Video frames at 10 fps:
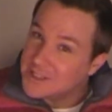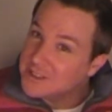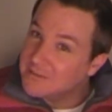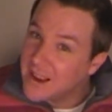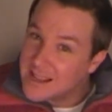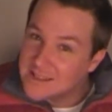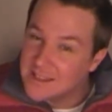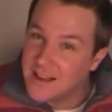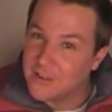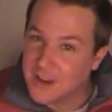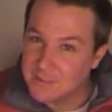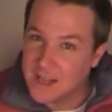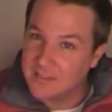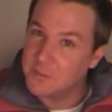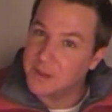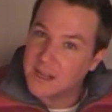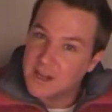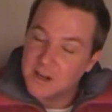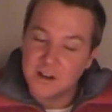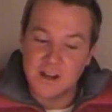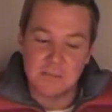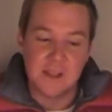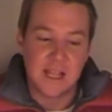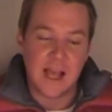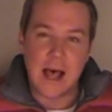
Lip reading: your advanced level. I'm kind of a beginner, and